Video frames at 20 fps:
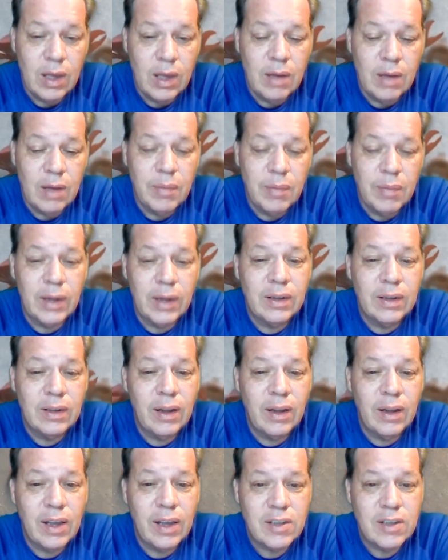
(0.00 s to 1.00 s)
But until
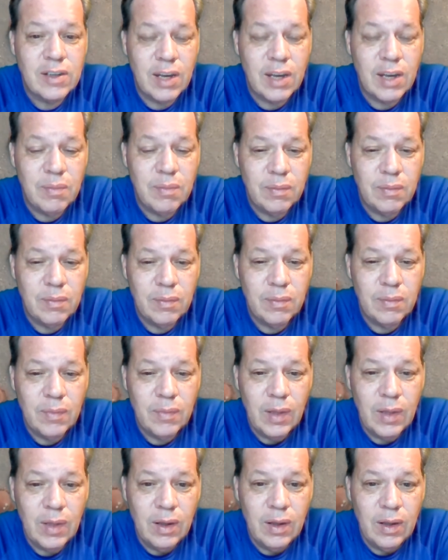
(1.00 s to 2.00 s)
next time,
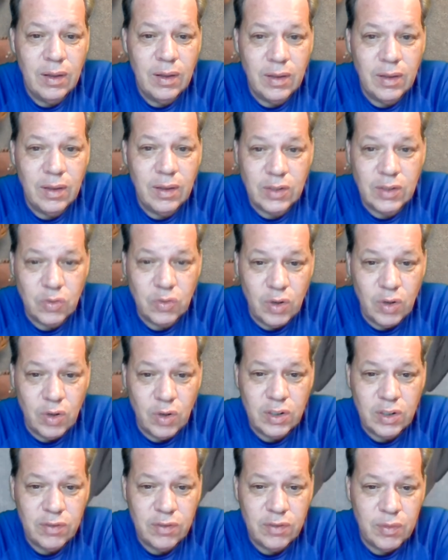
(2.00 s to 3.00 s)
this is Russ
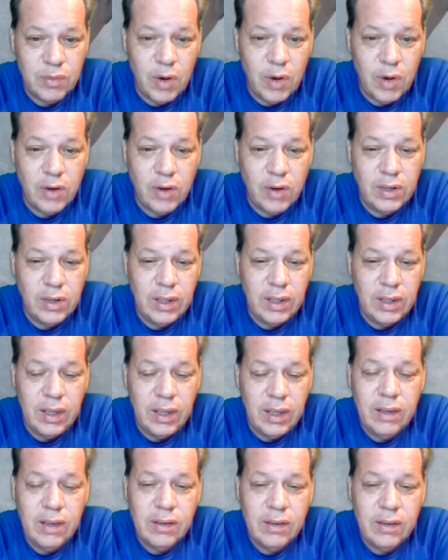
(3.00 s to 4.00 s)
from RTD
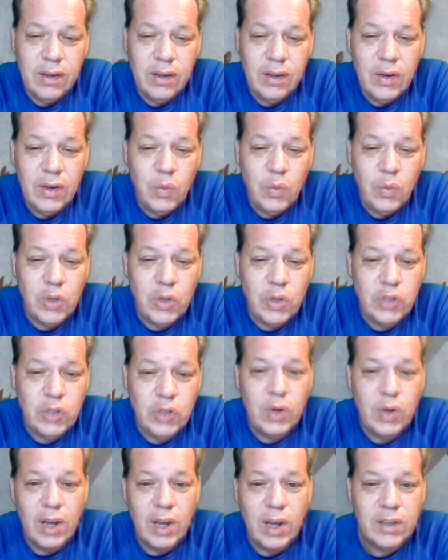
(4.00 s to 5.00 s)
Inc. wishing you
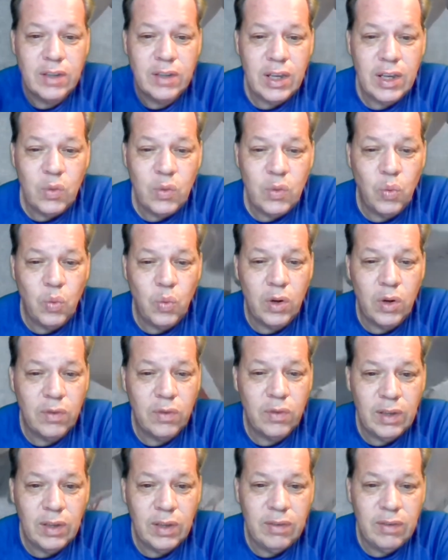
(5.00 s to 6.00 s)
guys a wonderful
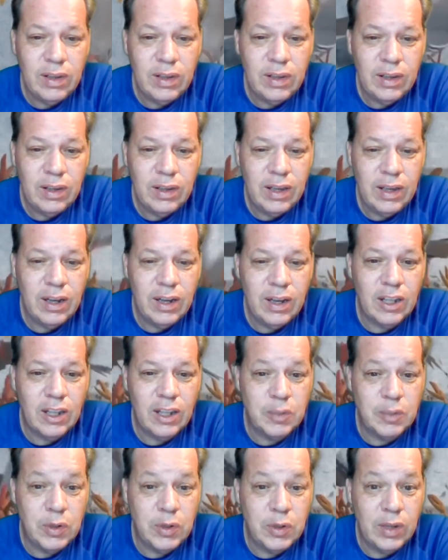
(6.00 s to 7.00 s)
evening, and I'll
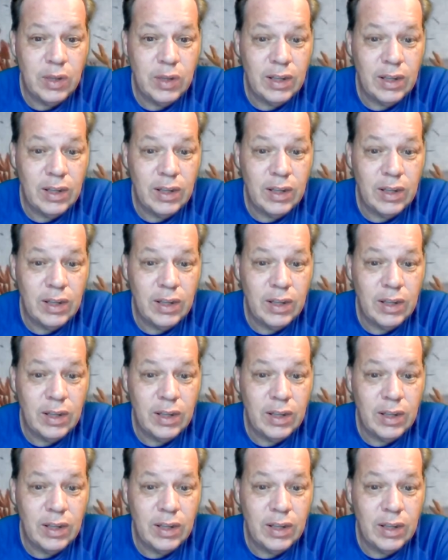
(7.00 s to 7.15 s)
speak to you again